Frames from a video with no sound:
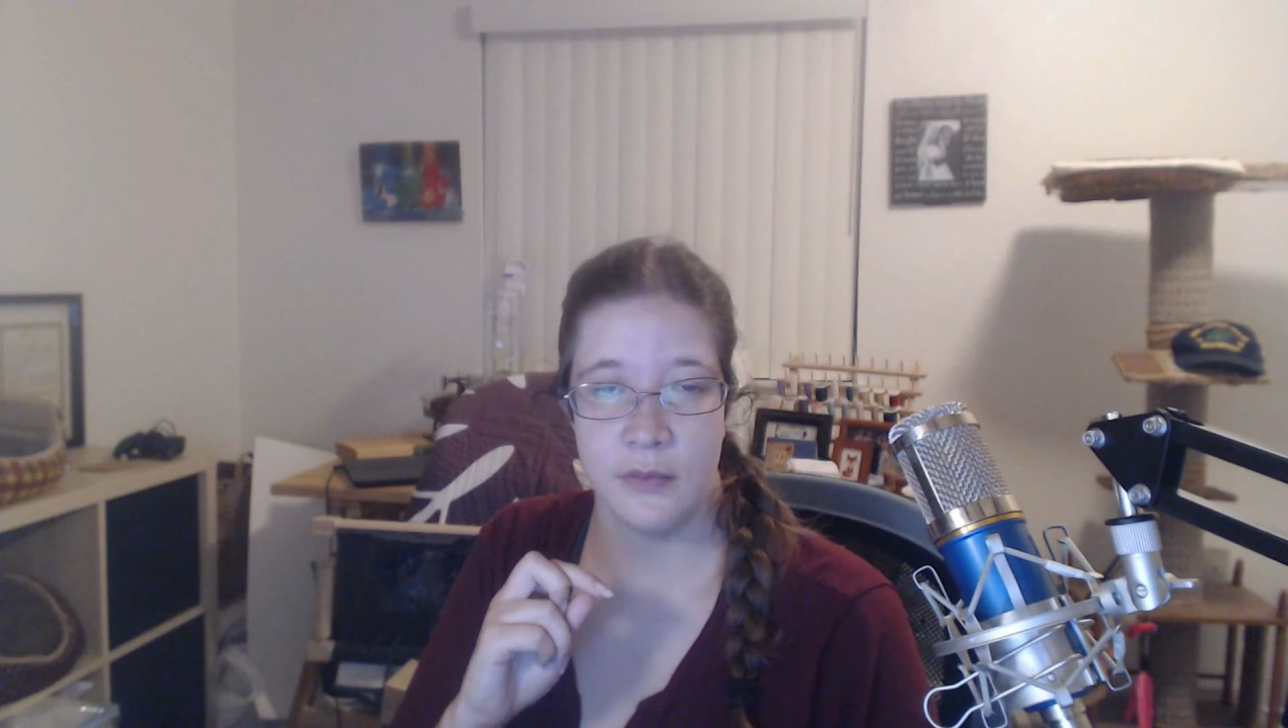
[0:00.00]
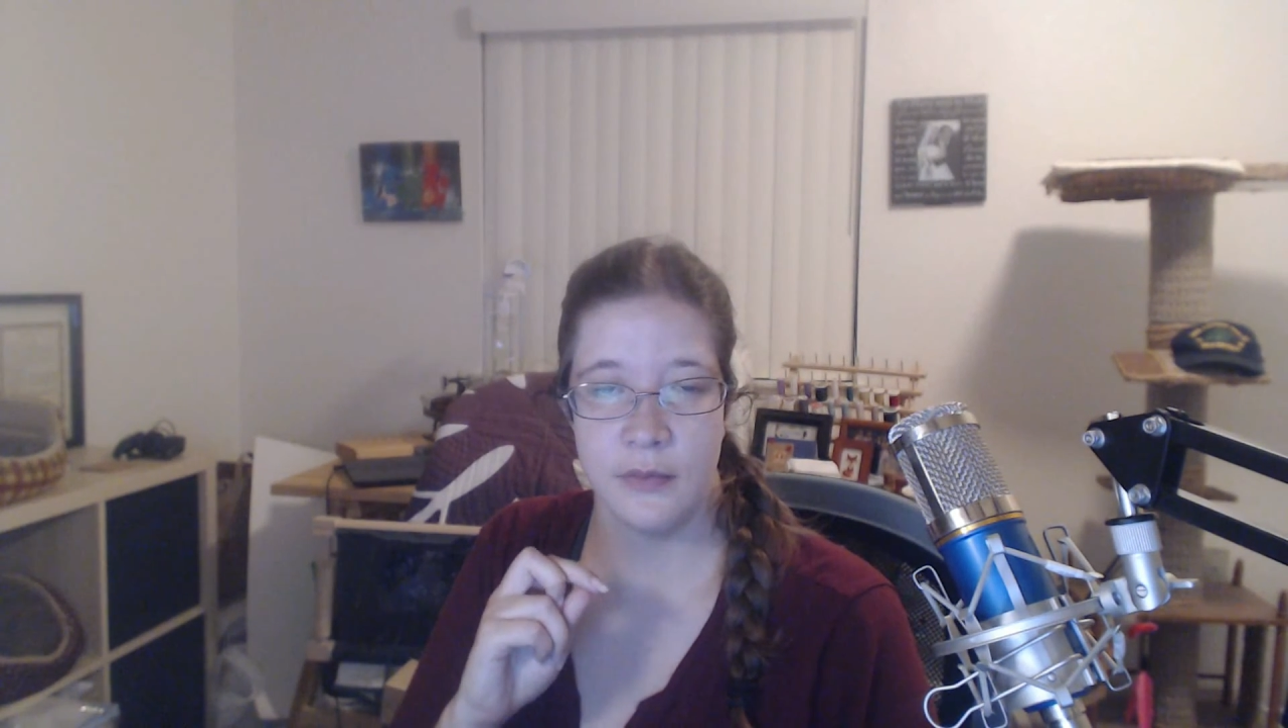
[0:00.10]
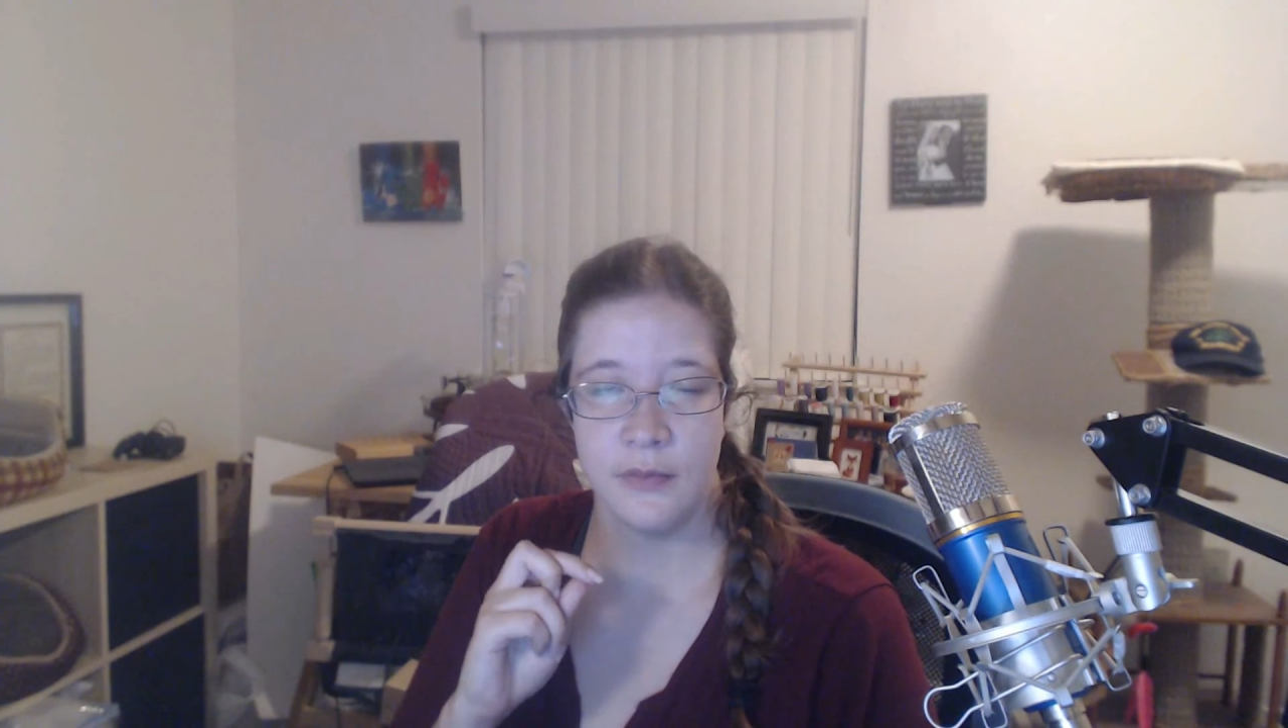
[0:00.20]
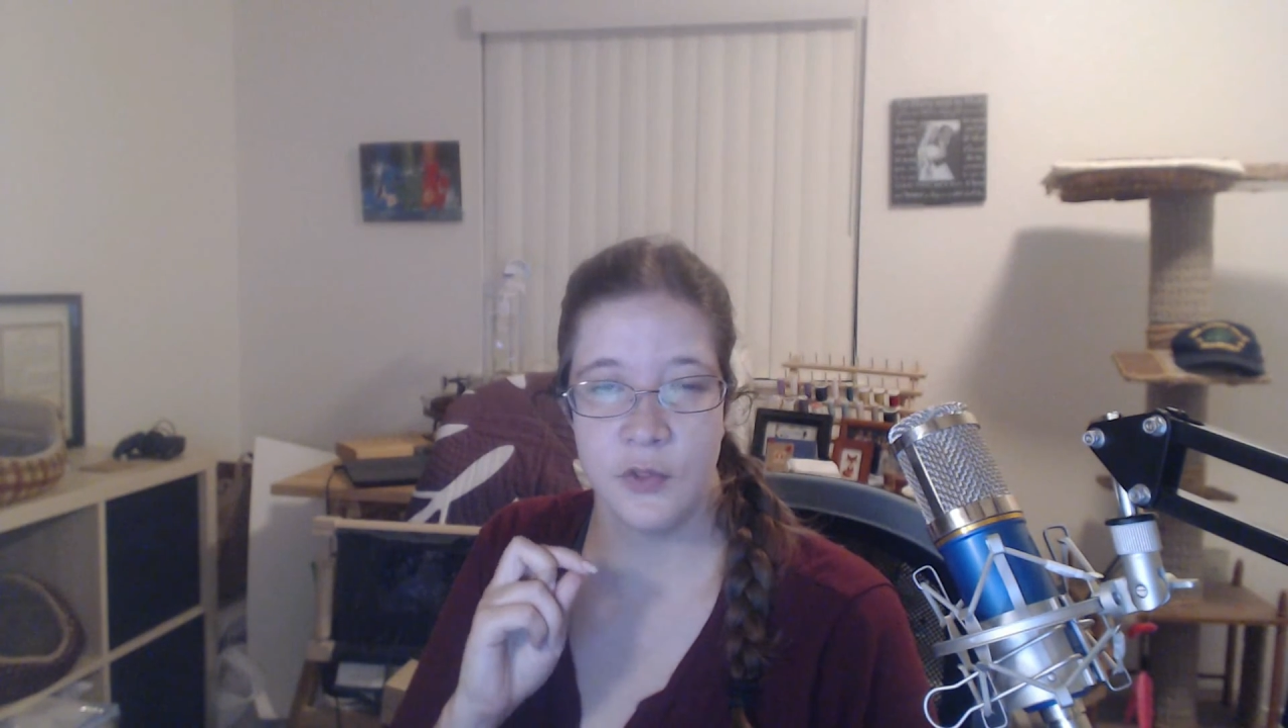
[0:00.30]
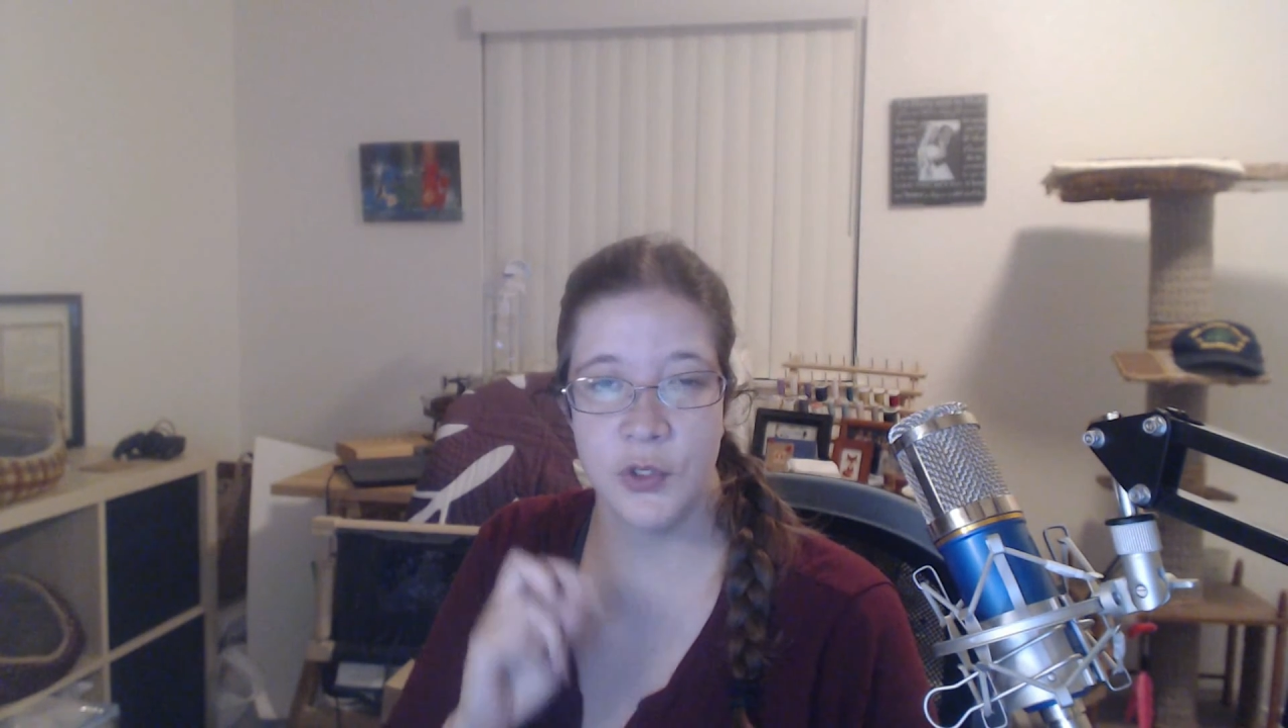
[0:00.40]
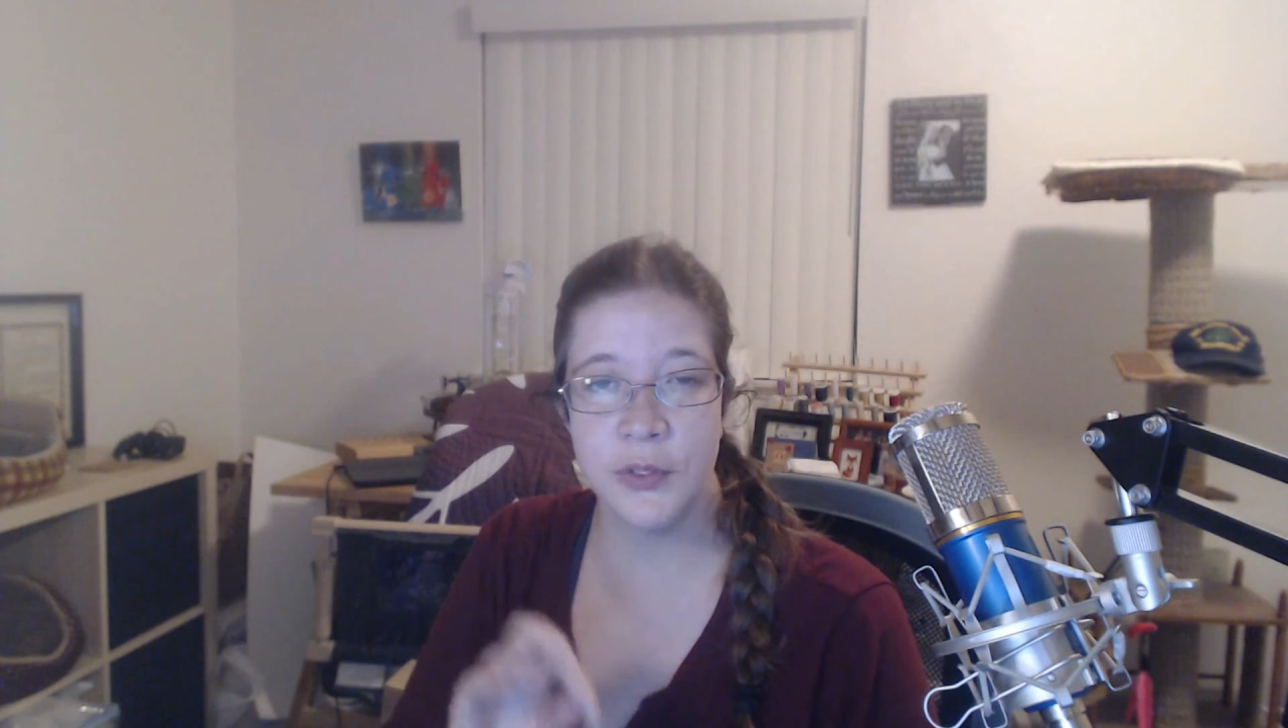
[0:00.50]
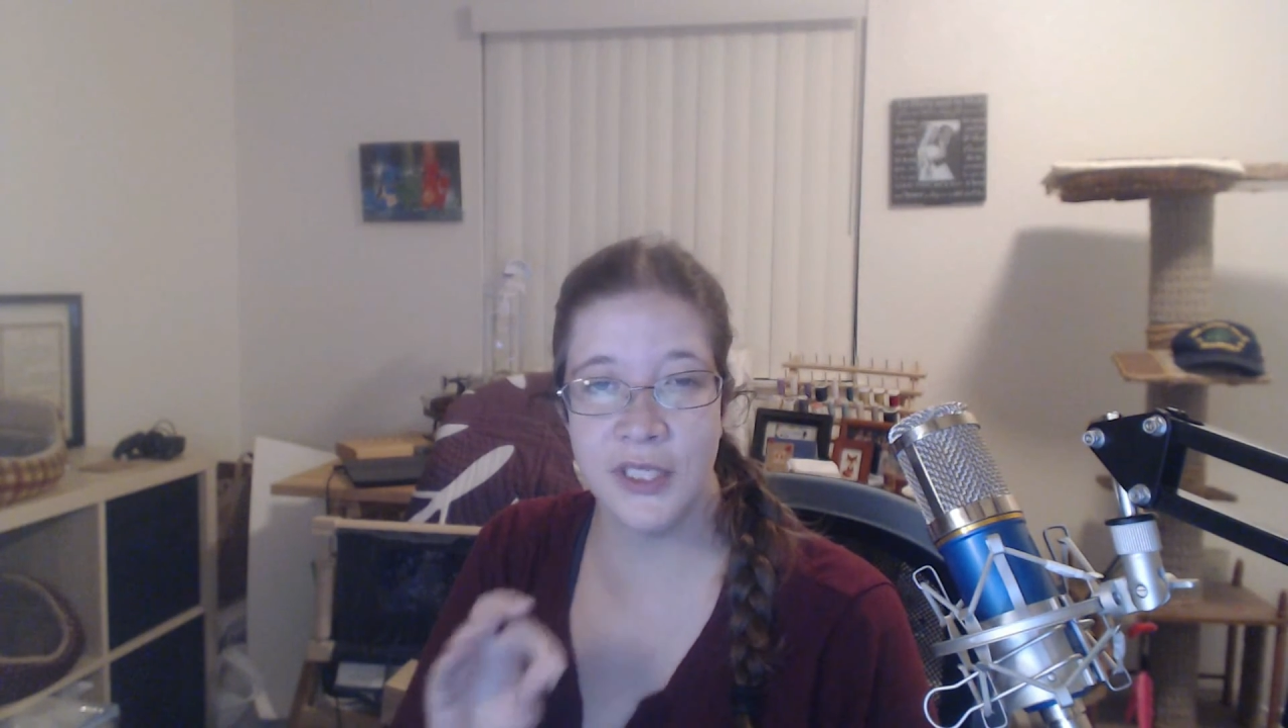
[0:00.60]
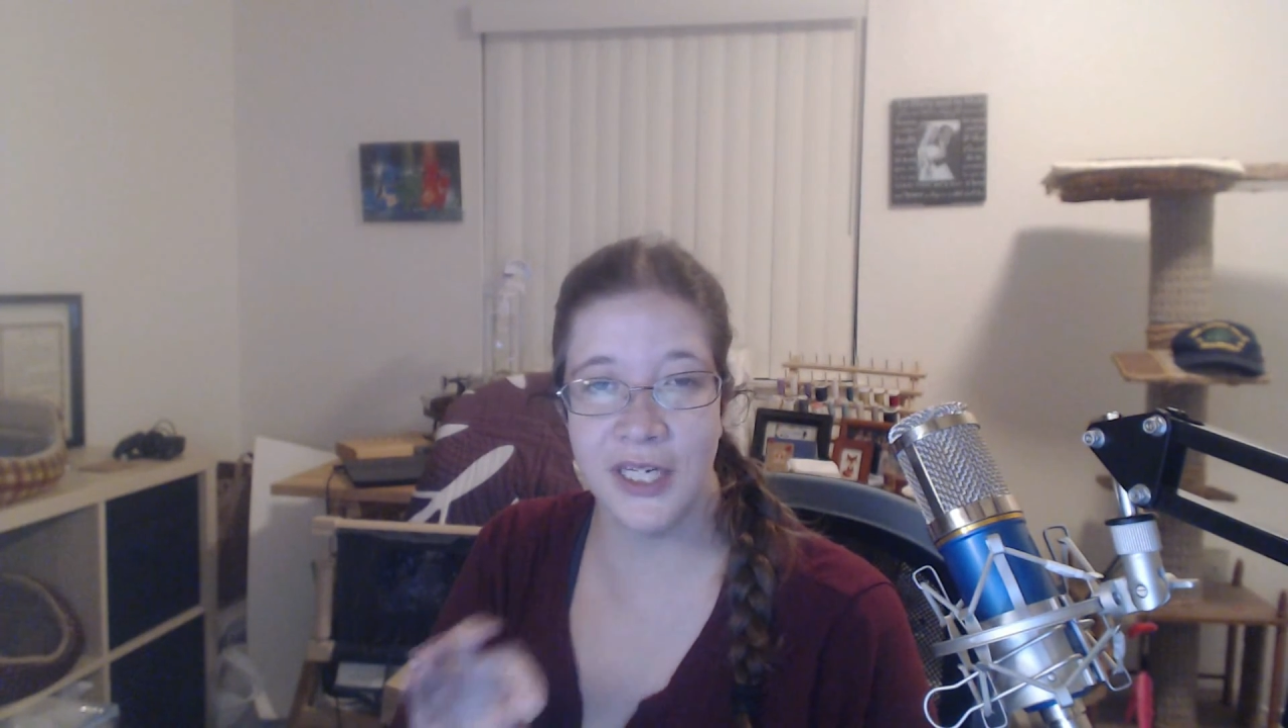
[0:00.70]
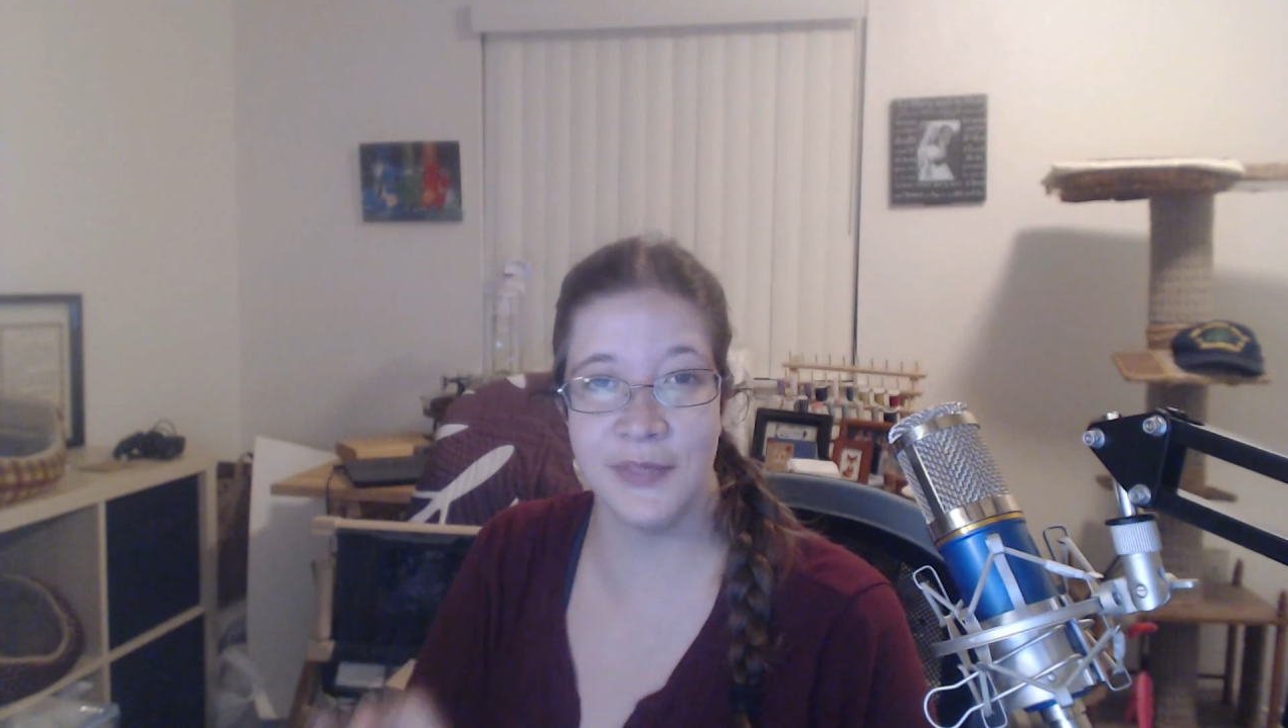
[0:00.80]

tool time